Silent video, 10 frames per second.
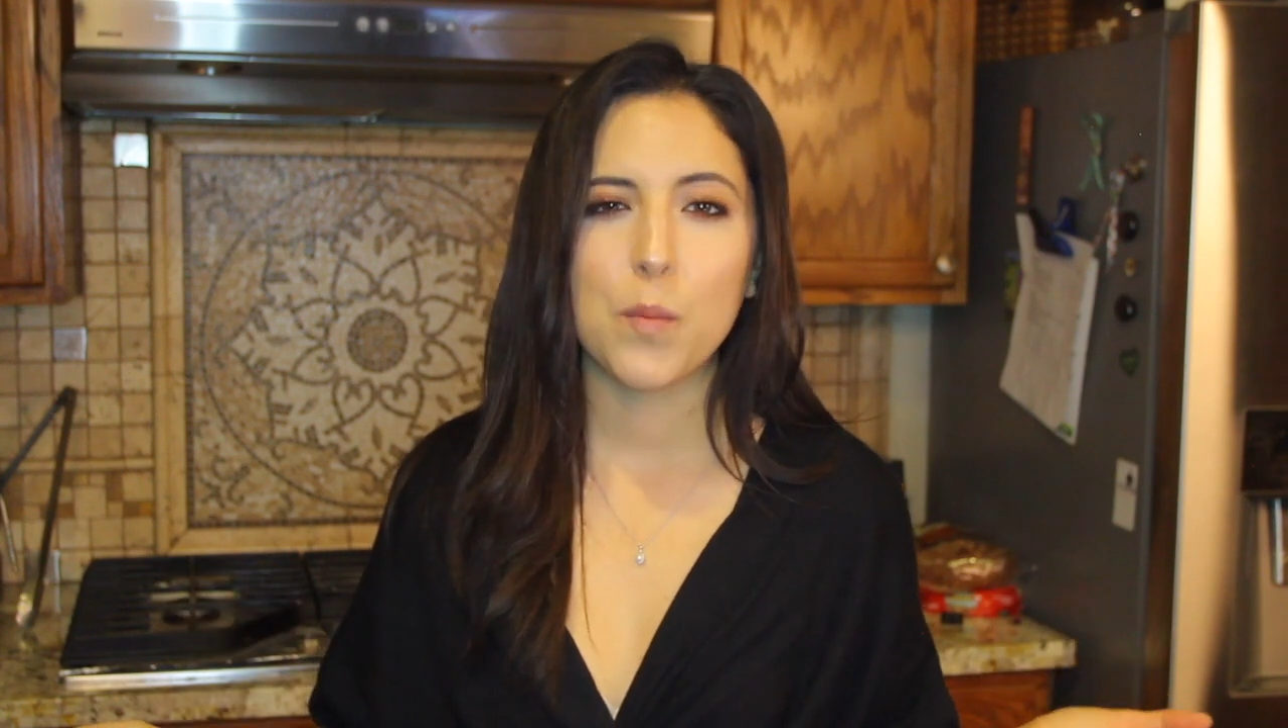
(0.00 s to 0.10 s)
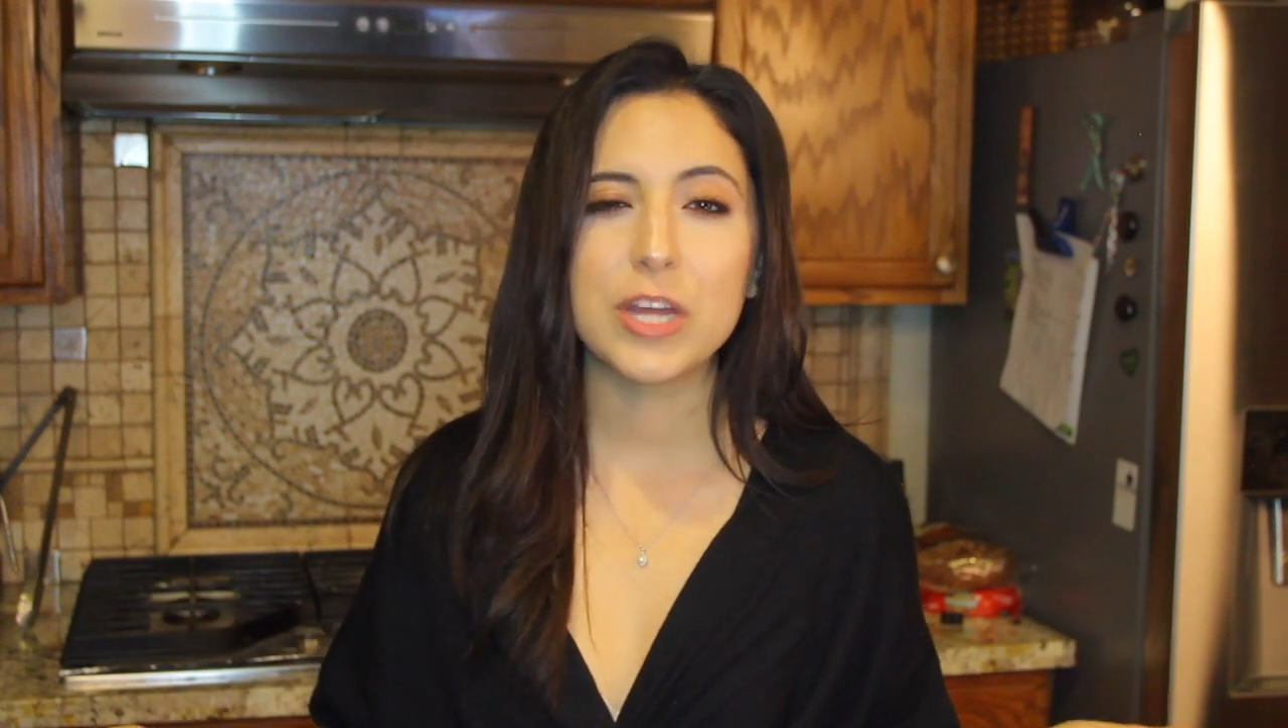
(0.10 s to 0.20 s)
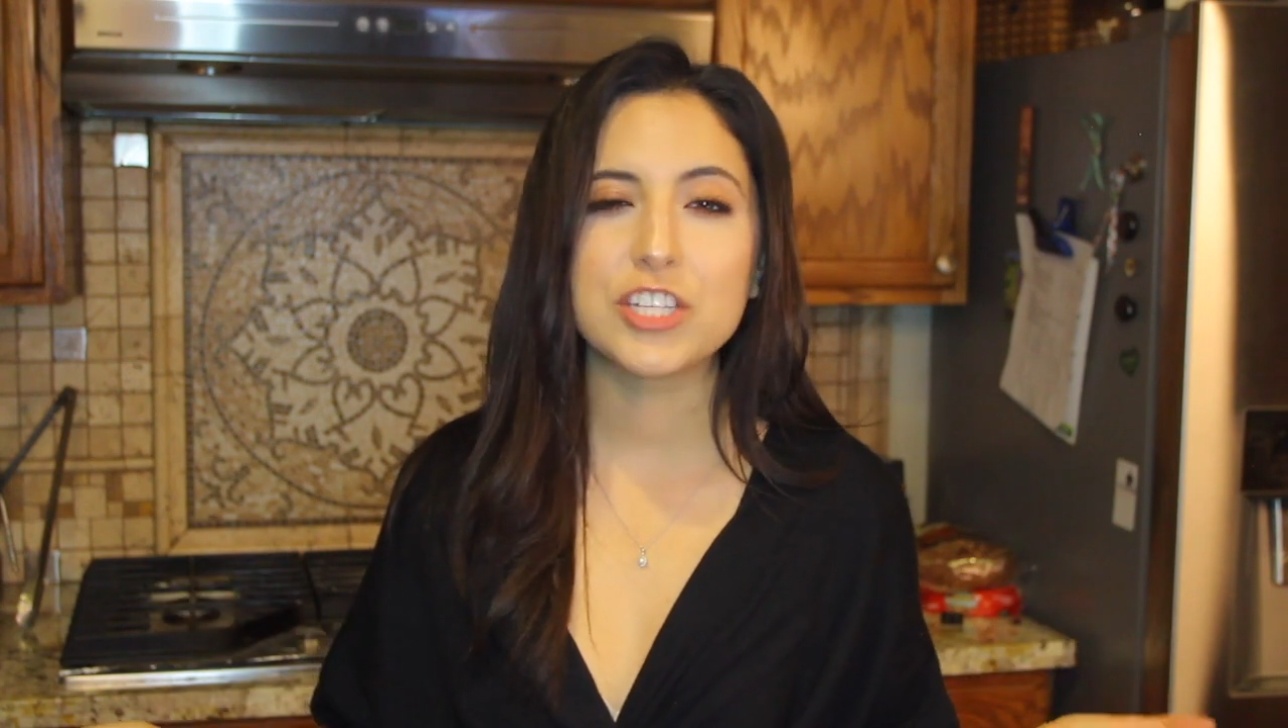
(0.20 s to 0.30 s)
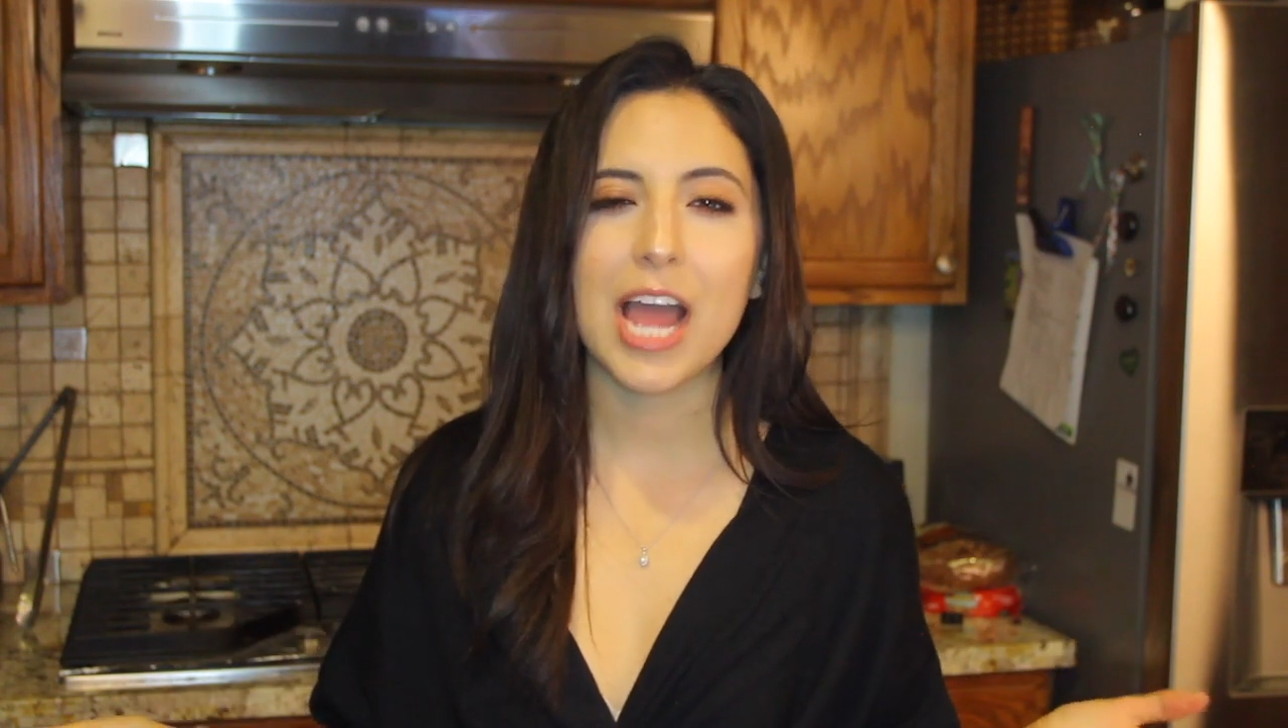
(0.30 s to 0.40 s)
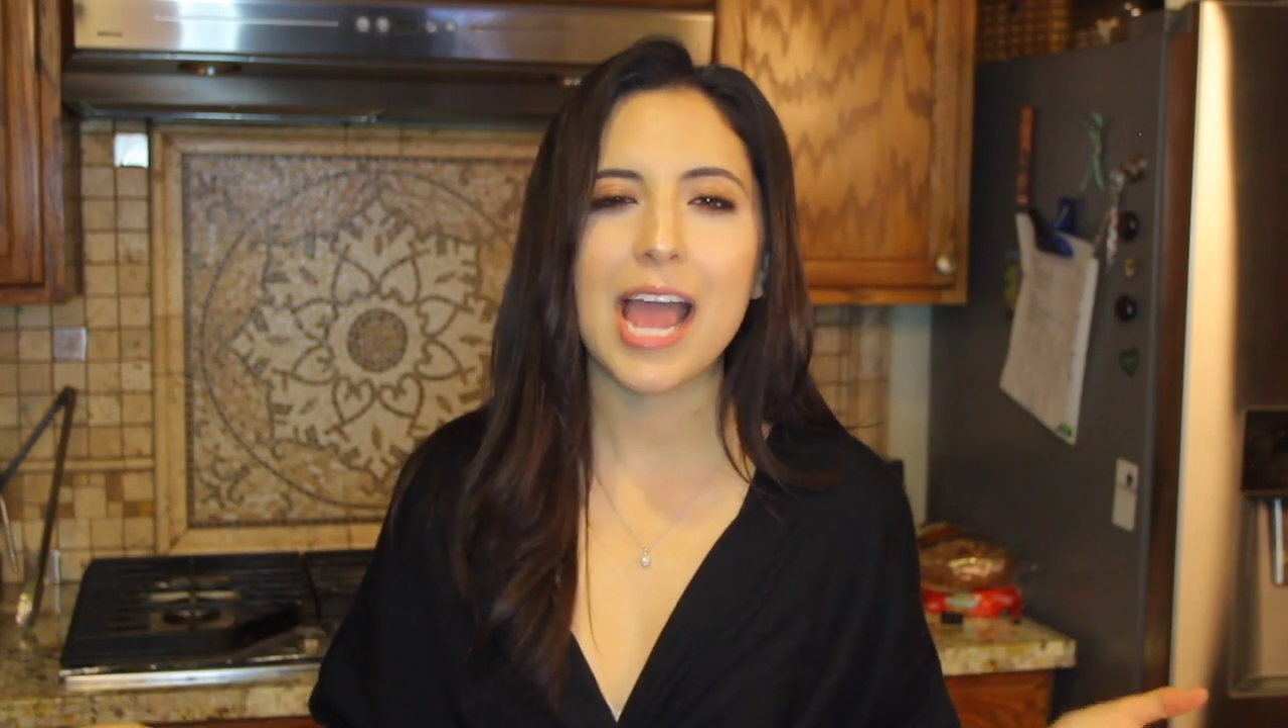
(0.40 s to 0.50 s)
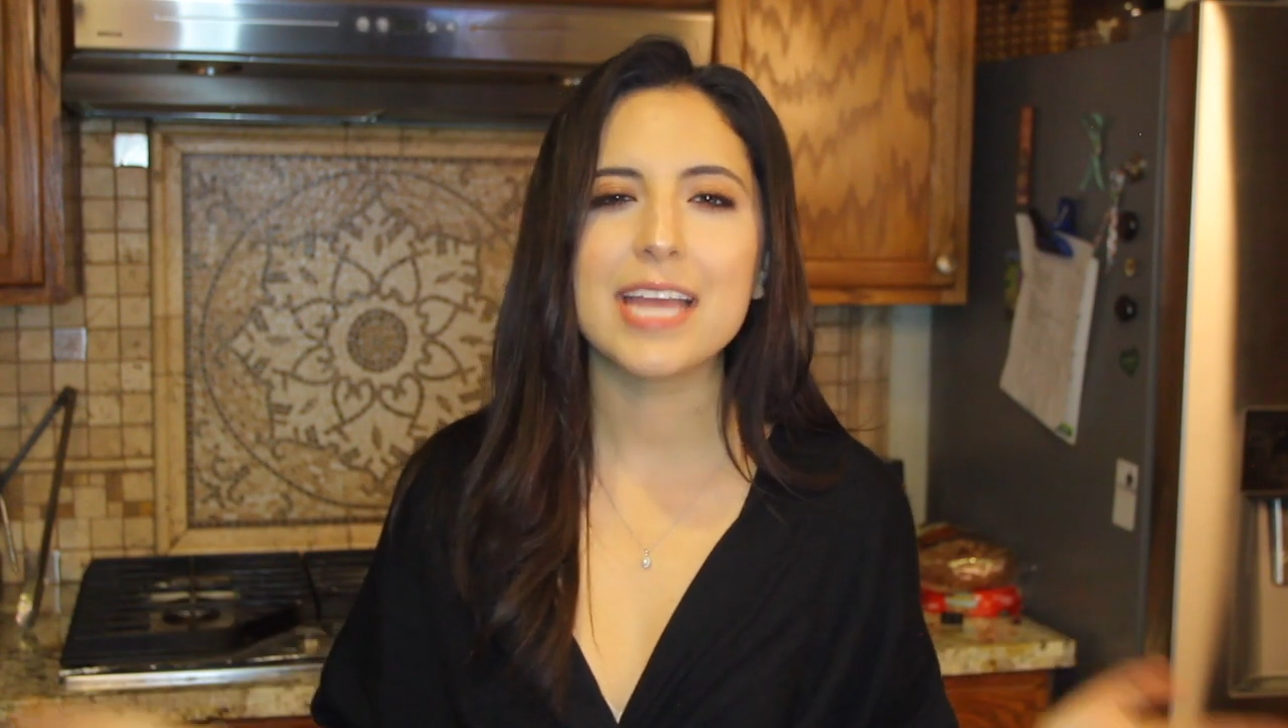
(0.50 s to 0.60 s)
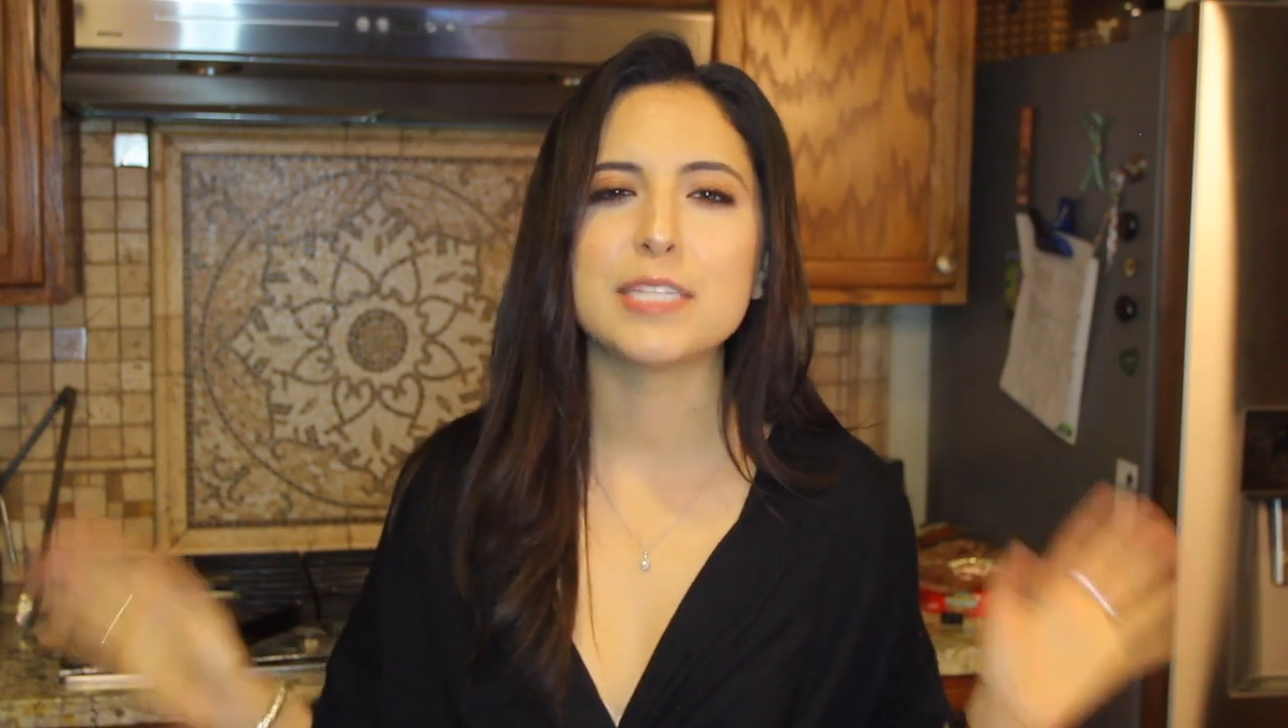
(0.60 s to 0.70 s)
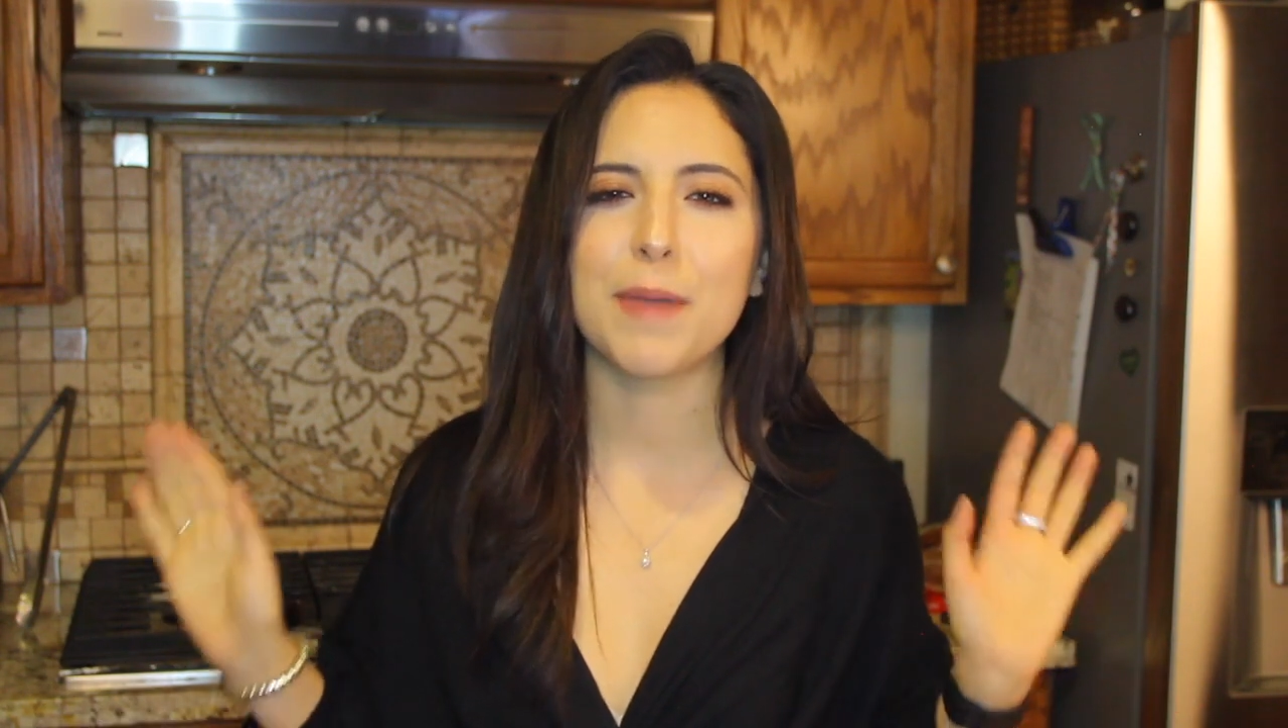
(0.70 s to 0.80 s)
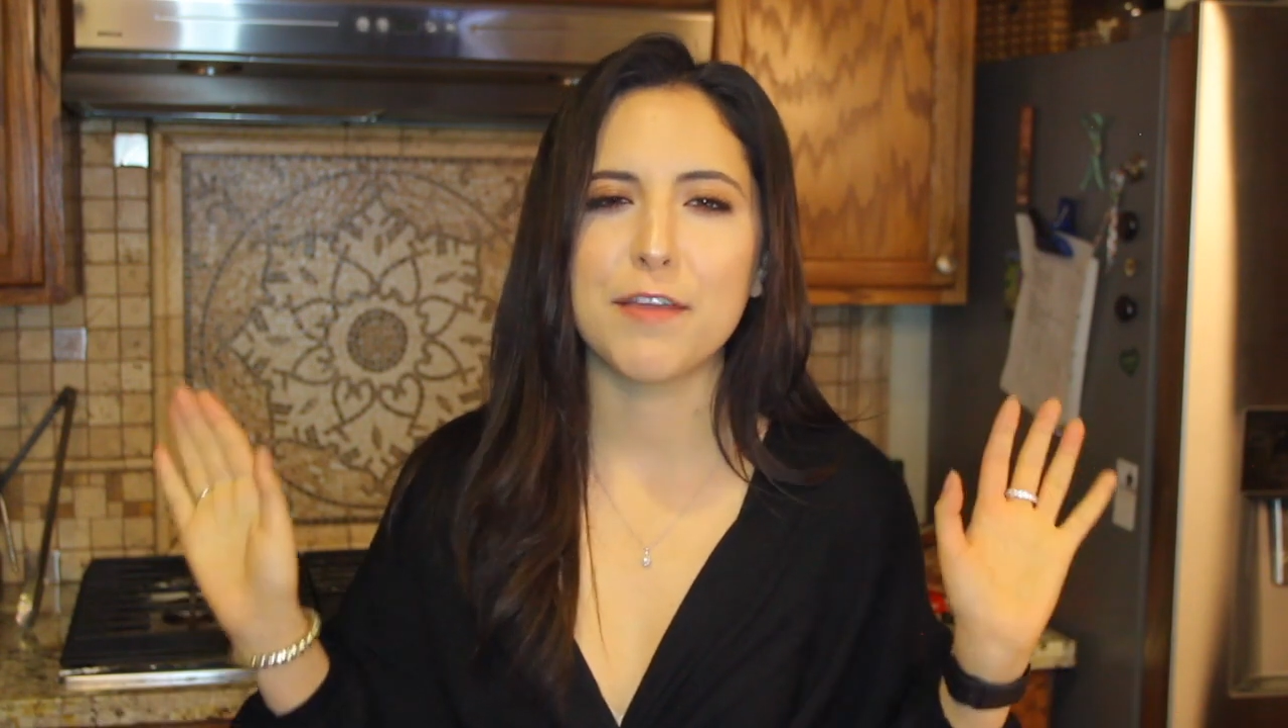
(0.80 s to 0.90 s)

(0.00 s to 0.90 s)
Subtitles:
which is